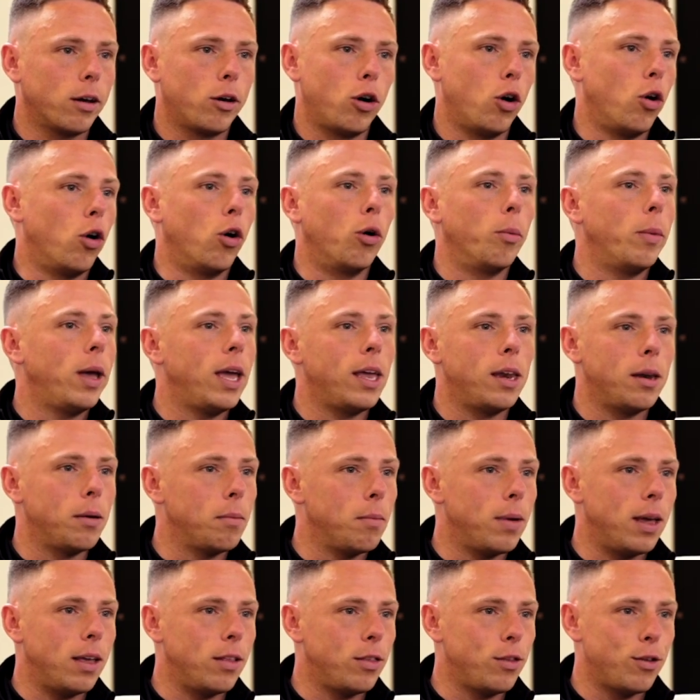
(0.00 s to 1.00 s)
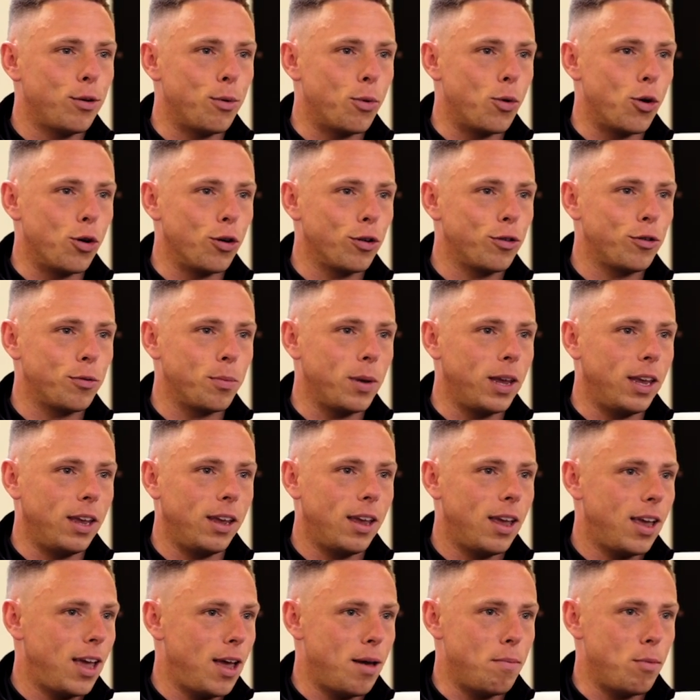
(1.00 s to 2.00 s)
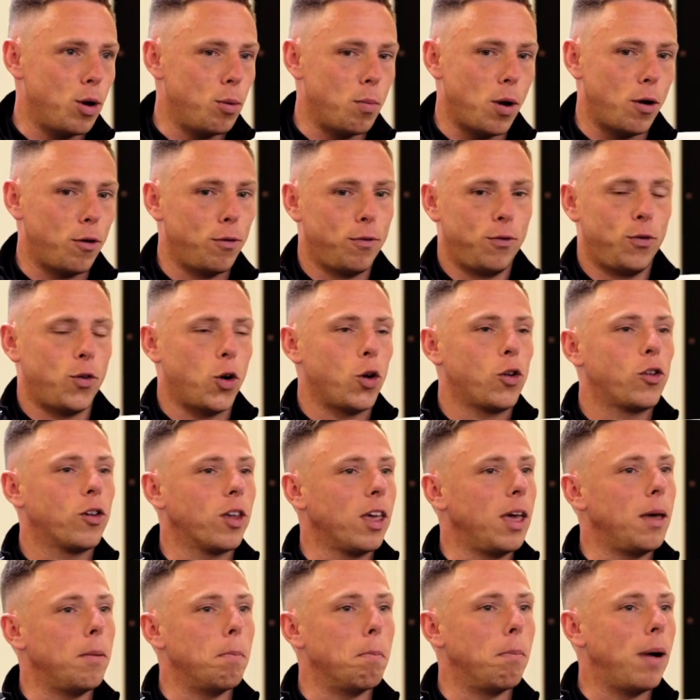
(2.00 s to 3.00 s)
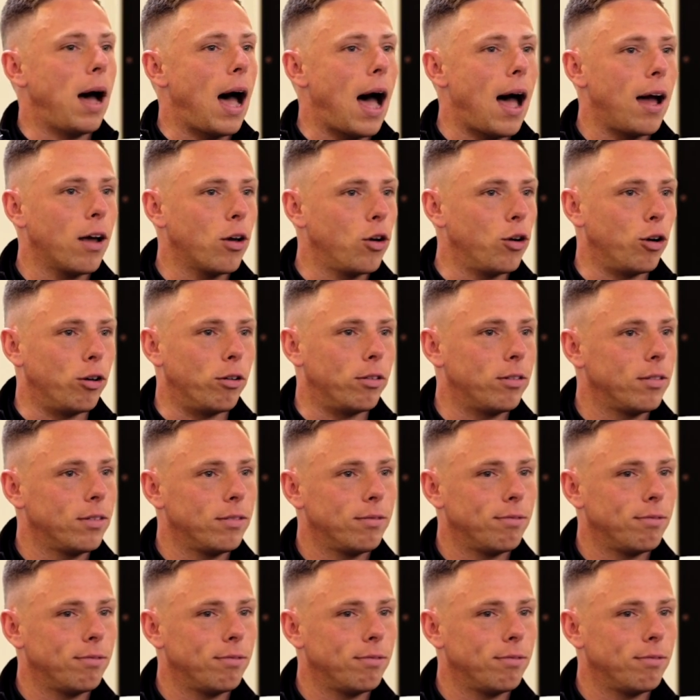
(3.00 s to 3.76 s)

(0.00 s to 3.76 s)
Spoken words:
comment made towards me in my first game back or